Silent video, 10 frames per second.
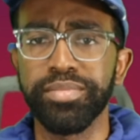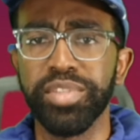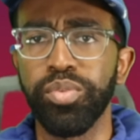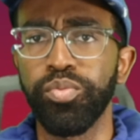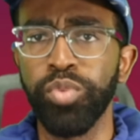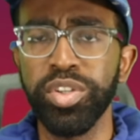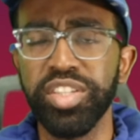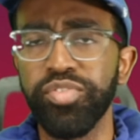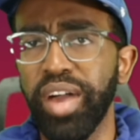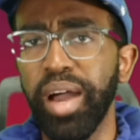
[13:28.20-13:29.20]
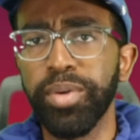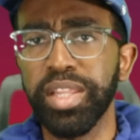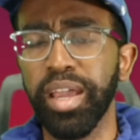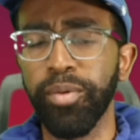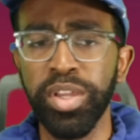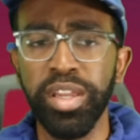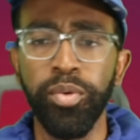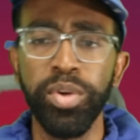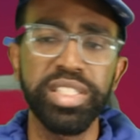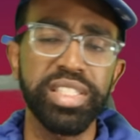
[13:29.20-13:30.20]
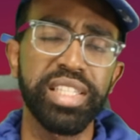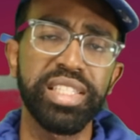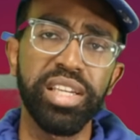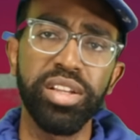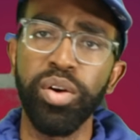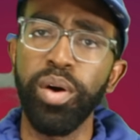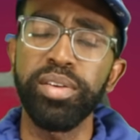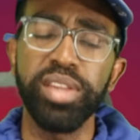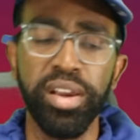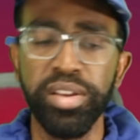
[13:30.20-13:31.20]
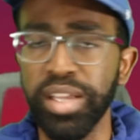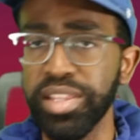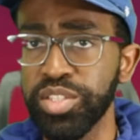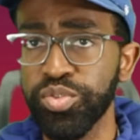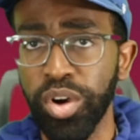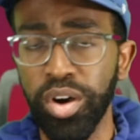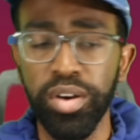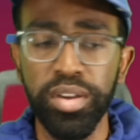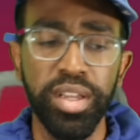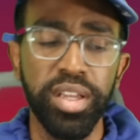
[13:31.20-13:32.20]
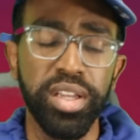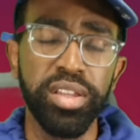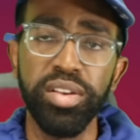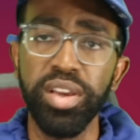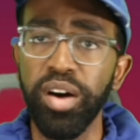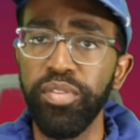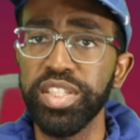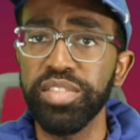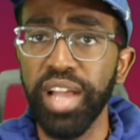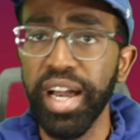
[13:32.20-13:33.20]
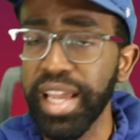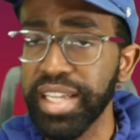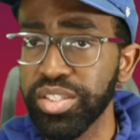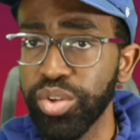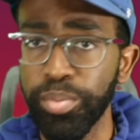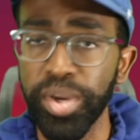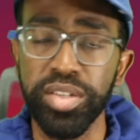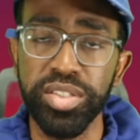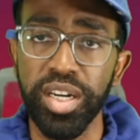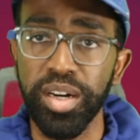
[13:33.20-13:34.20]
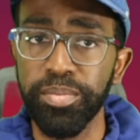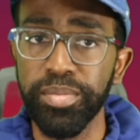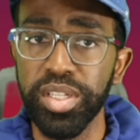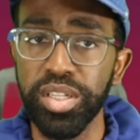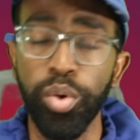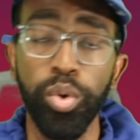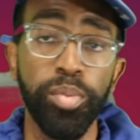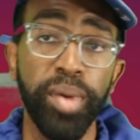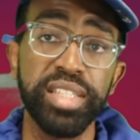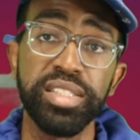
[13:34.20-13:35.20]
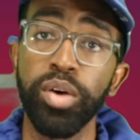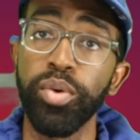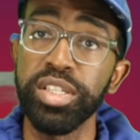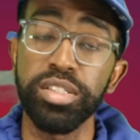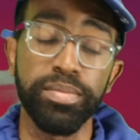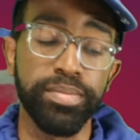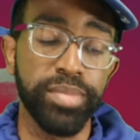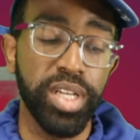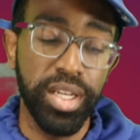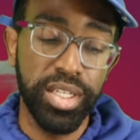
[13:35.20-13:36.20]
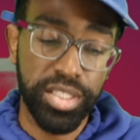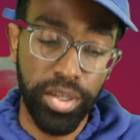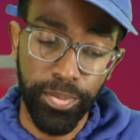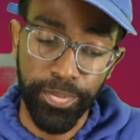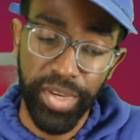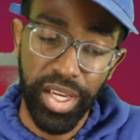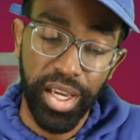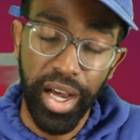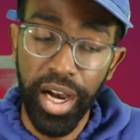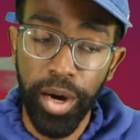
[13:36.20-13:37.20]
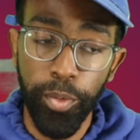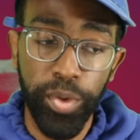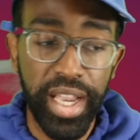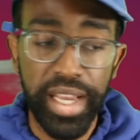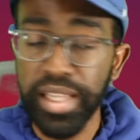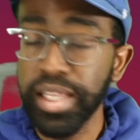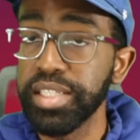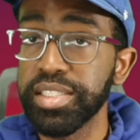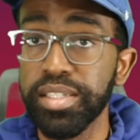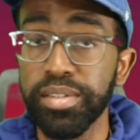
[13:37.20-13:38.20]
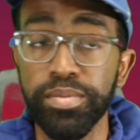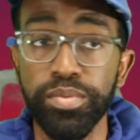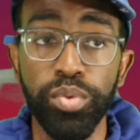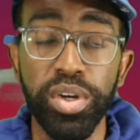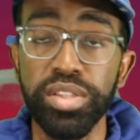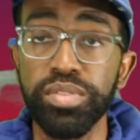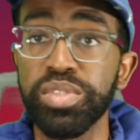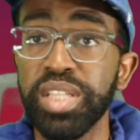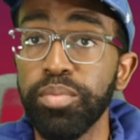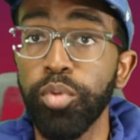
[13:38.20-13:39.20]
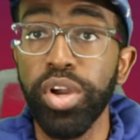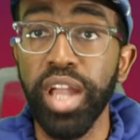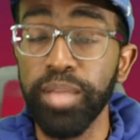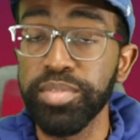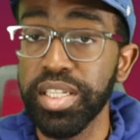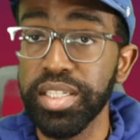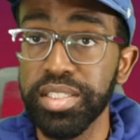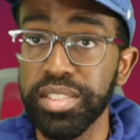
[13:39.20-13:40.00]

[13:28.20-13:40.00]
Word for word: We're just fine with that. We know we just continue to go out there. Nothing's wrong. You know, the offensive line has to do a better job. The quarterback's no issue. So um, we got at least, what, 10 more games of this?